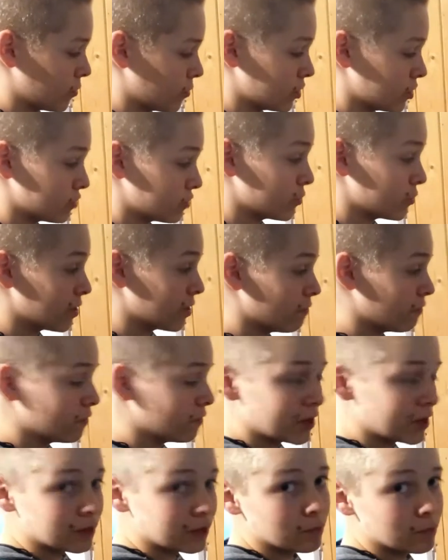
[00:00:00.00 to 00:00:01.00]
much we can
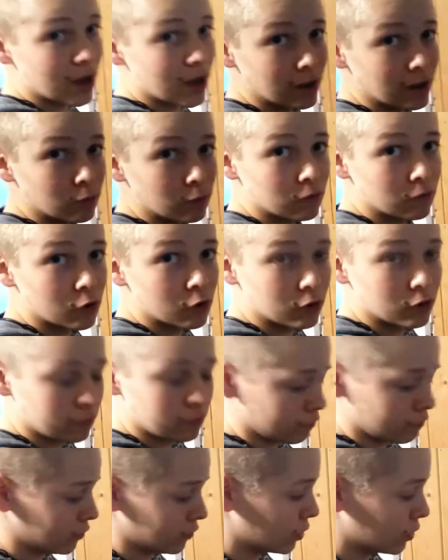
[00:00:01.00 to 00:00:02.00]
fit in the bag before it
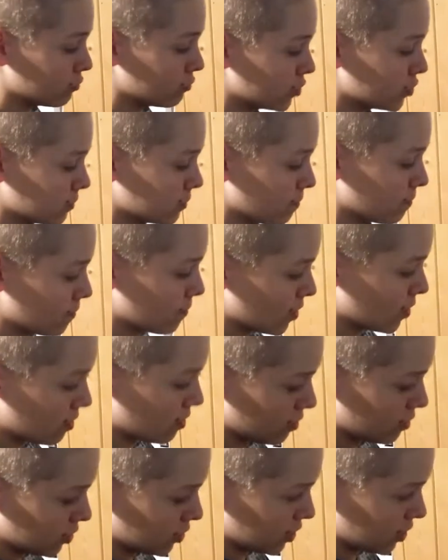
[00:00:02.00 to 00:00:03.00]
overflows.
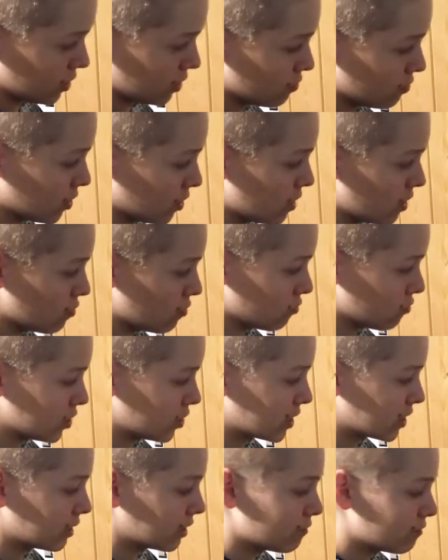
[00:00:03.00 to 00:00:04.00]
So you can either
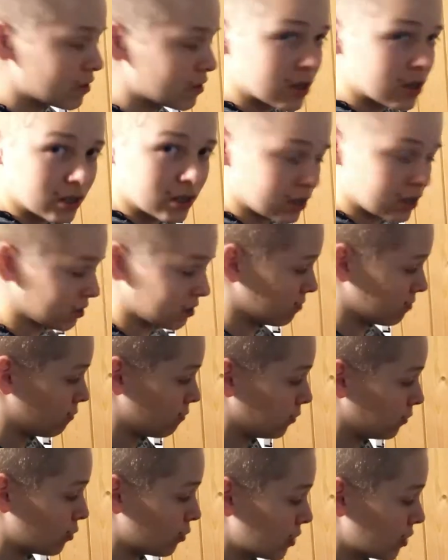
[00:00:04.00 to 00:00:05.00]
just leave this
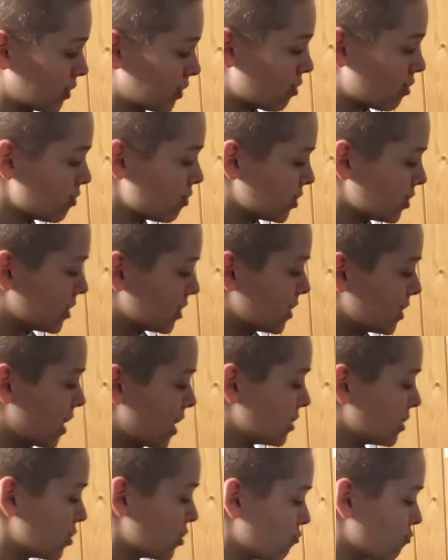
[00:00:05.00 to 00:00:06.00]
floating there since it
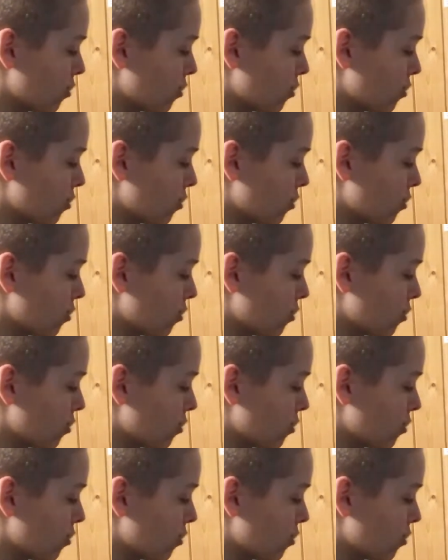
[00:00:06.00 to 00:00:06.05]
has the